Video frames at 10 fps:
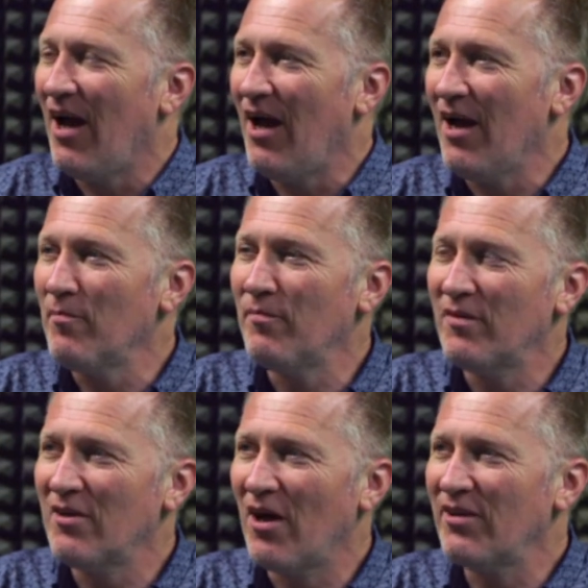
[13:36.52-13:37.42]
Uh, um,
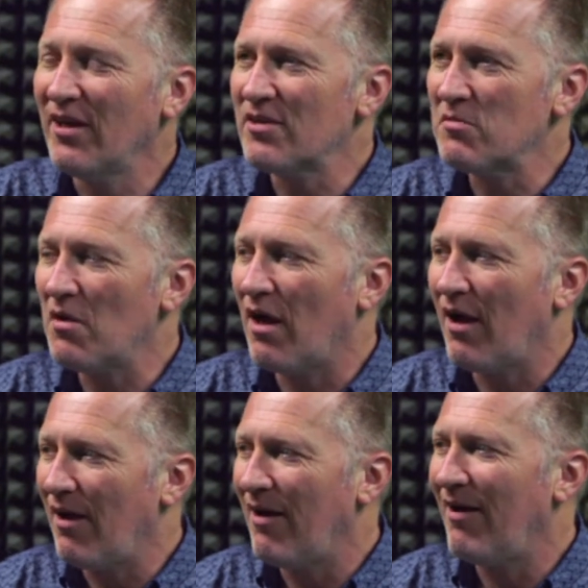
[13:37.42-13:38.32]
no I think That's it's because you've
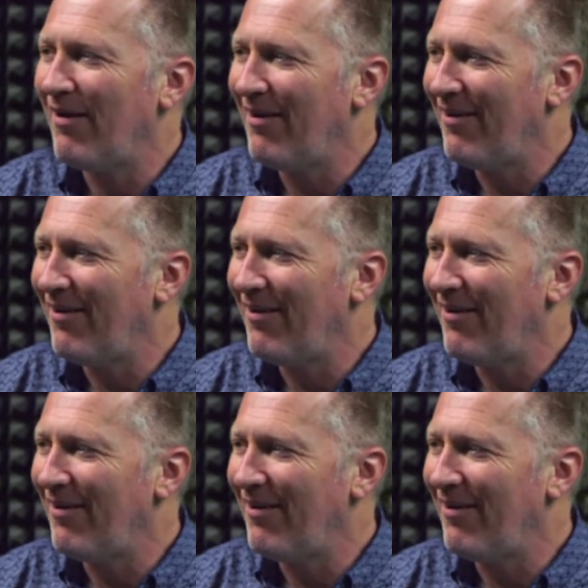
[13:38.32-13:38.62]
a, your